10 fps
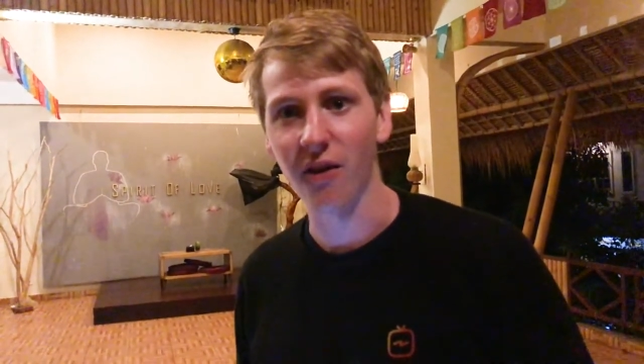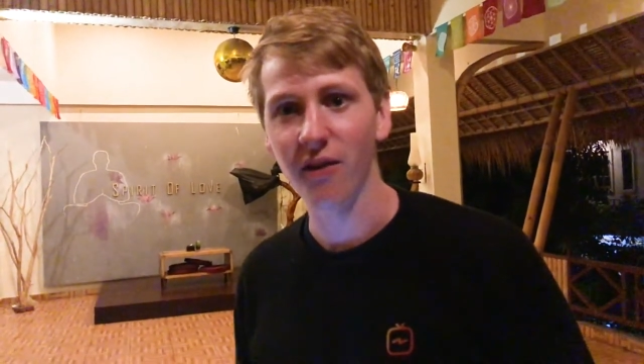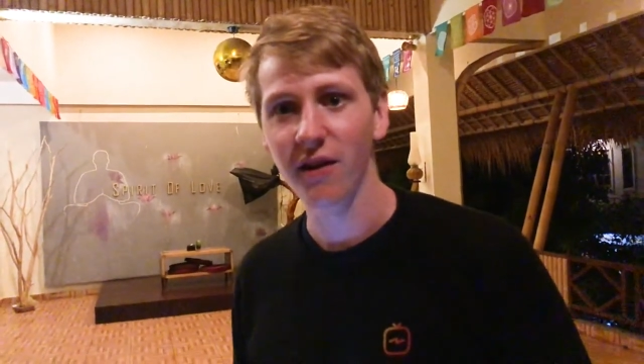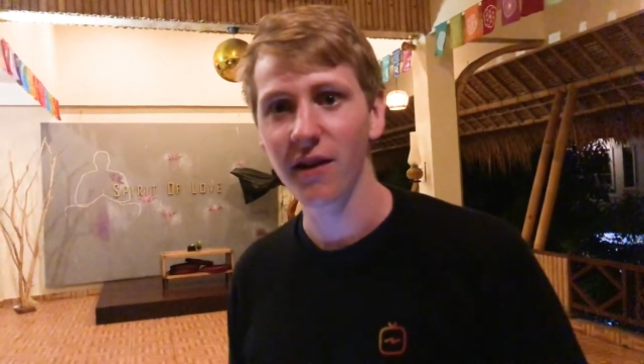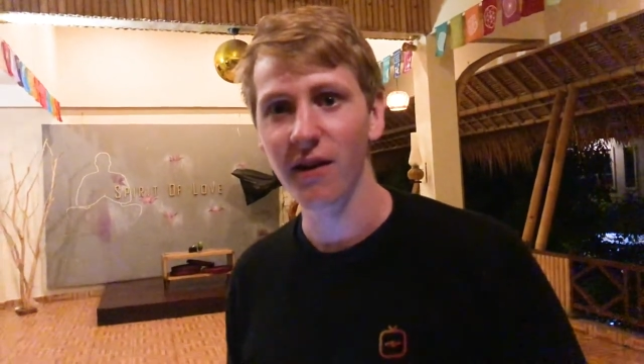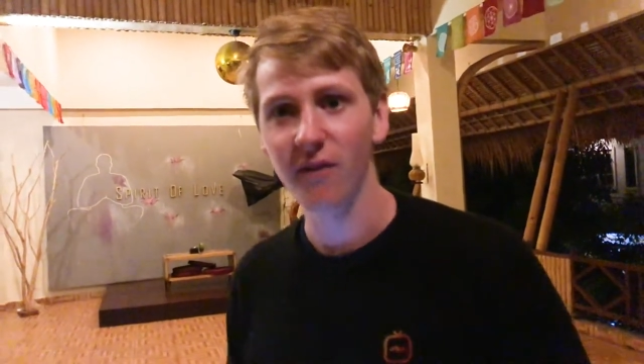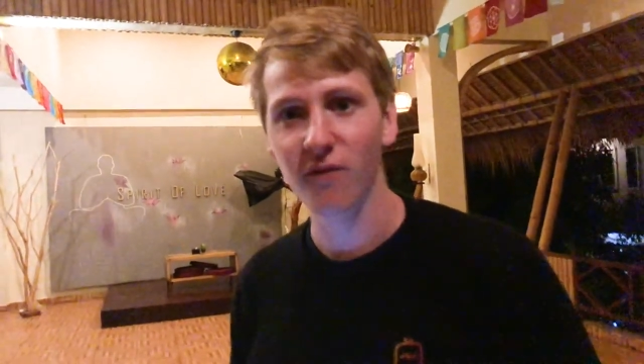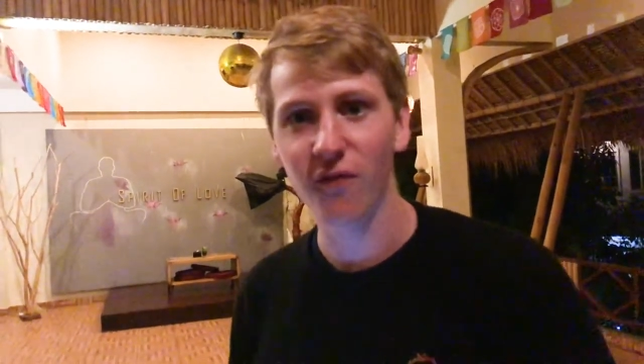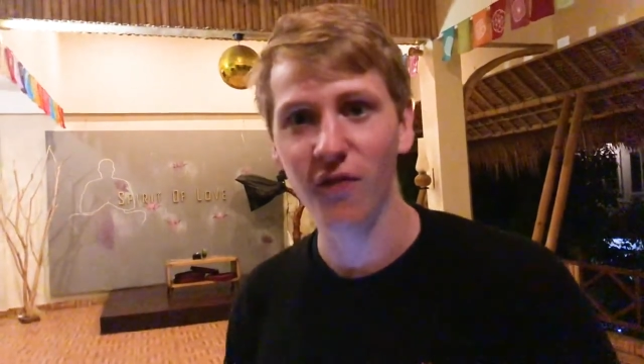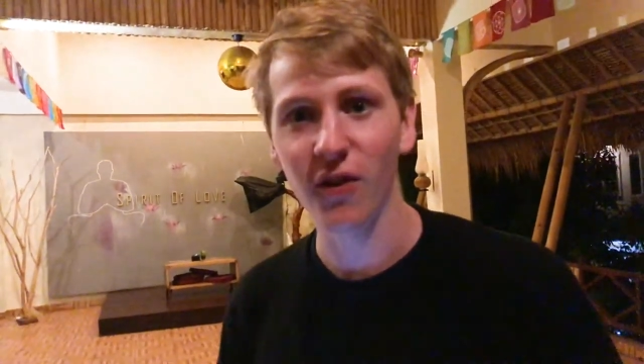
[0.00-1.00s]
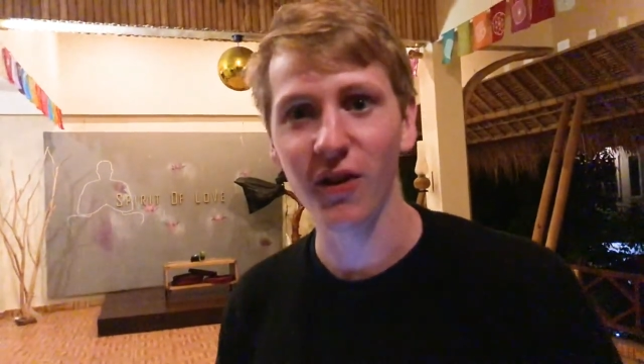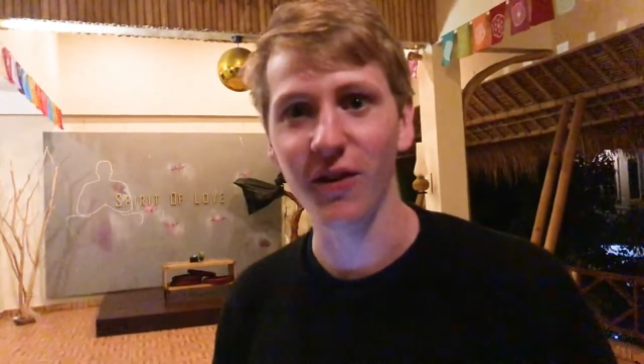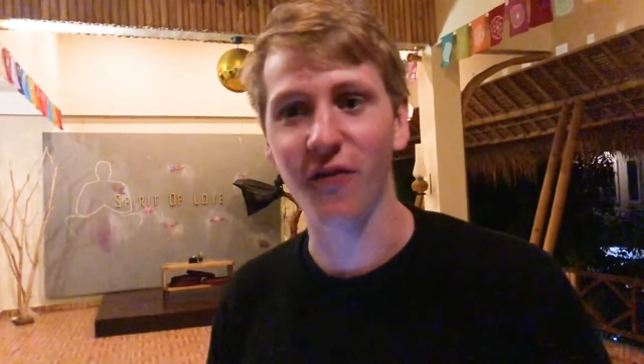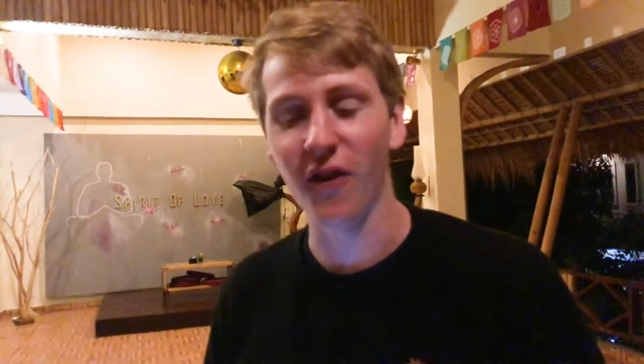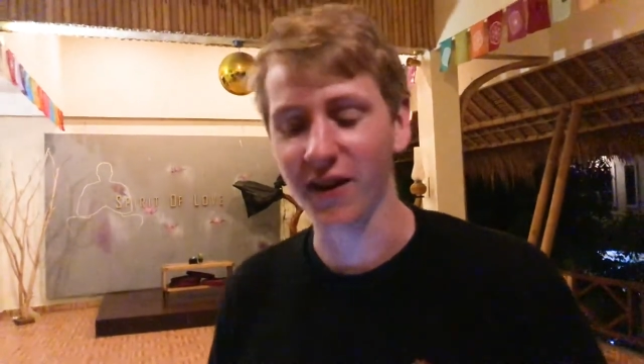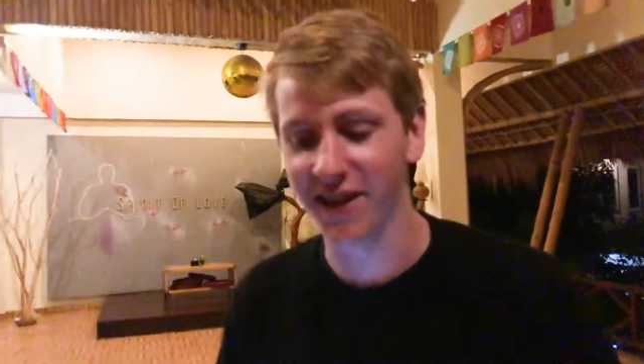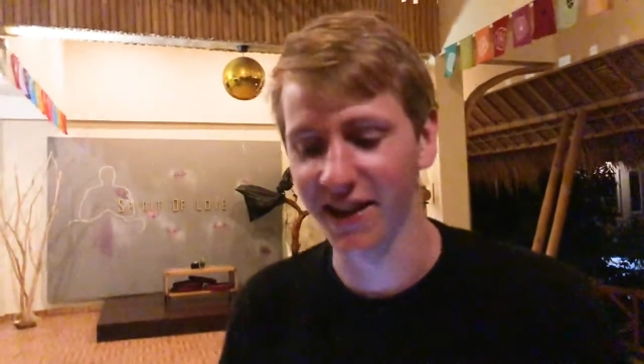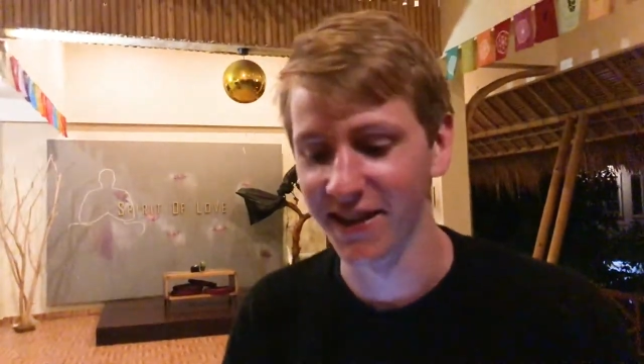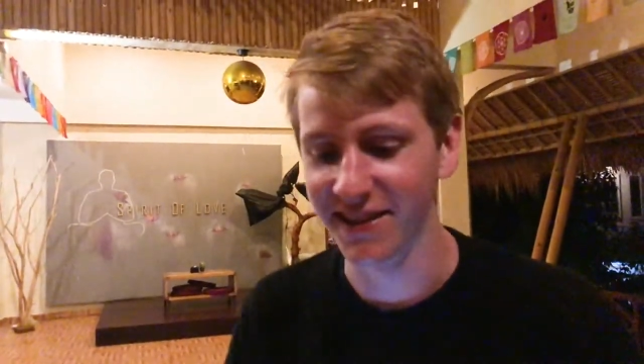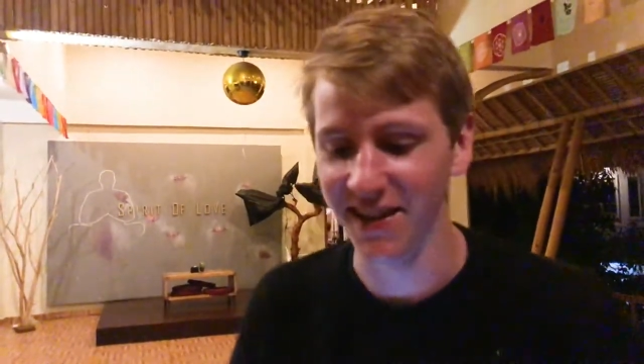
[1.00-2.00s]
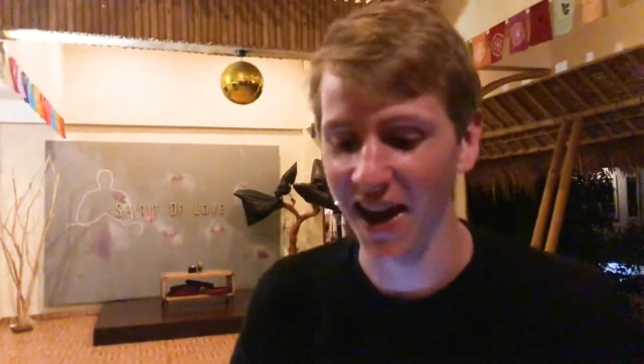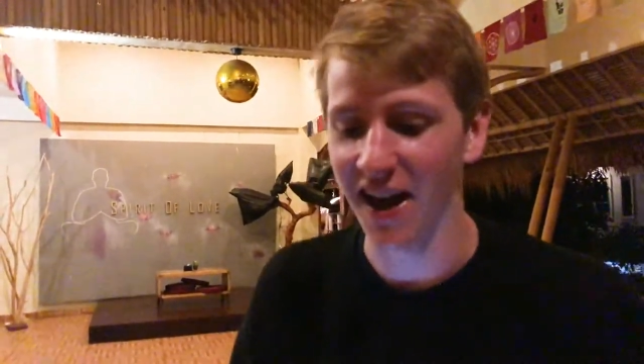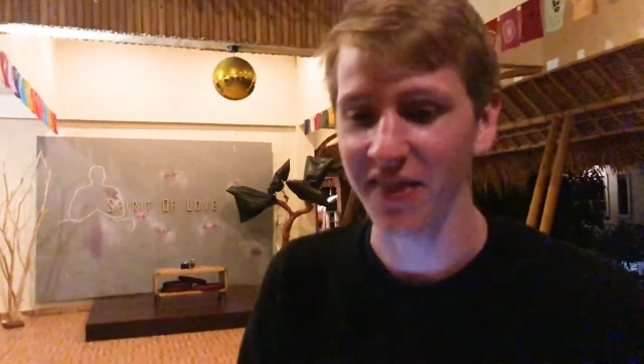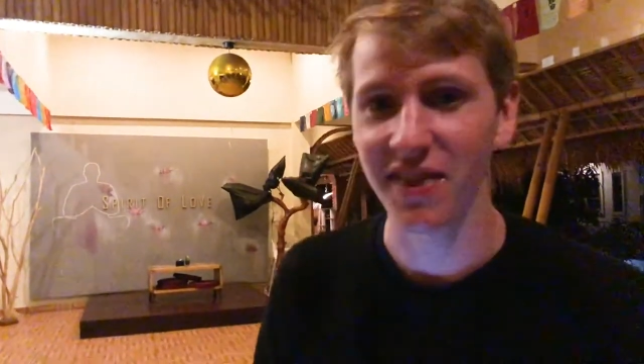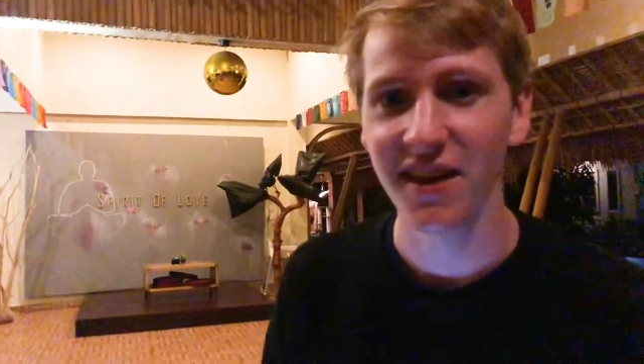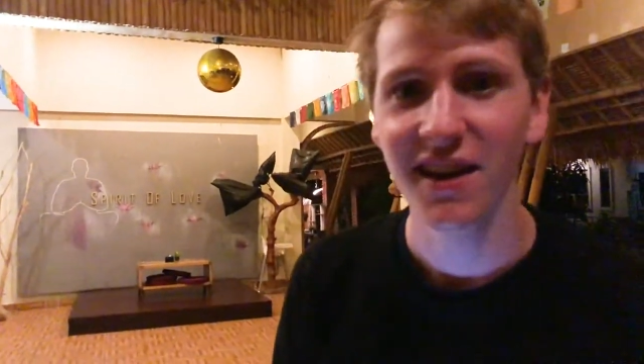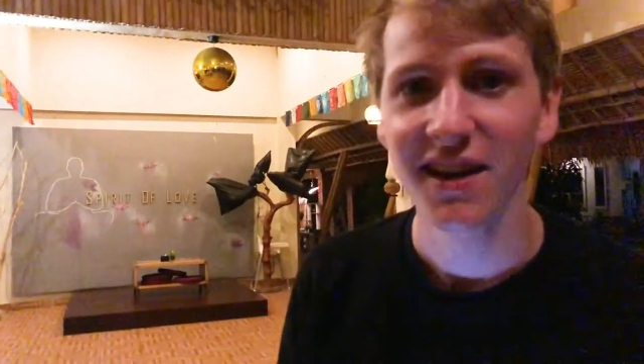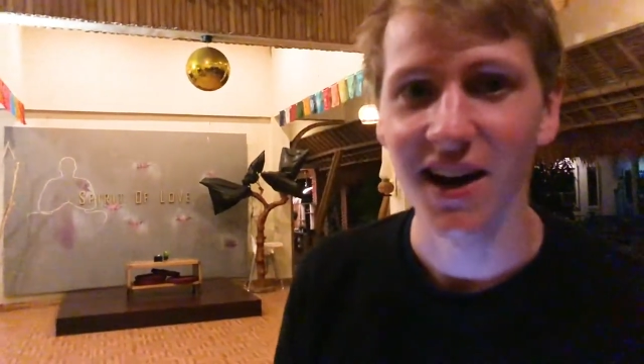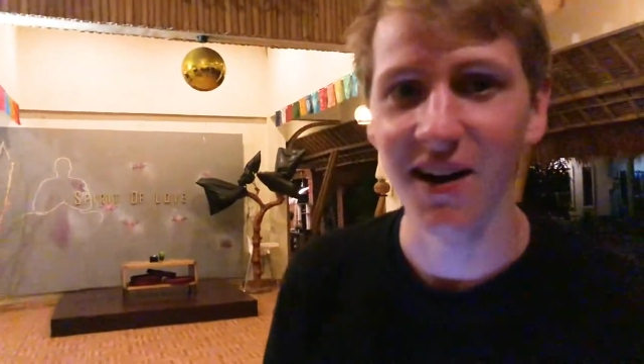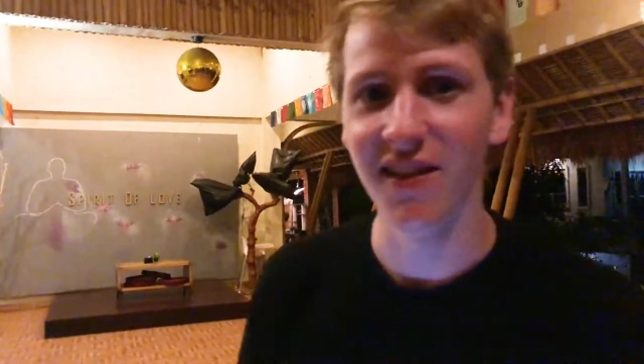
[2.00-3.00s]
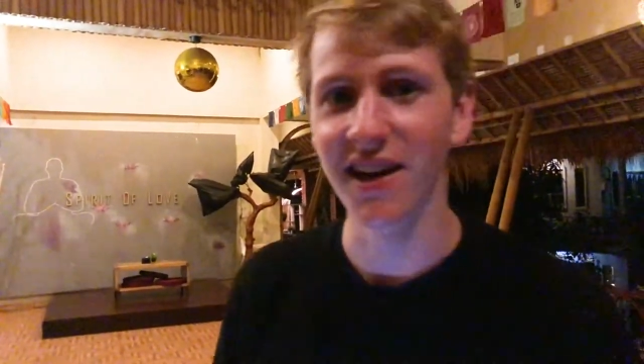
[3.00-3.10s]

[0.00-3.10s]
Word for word: Yeah, I thought you were gonna kick for the, your fucking the phone death. I'm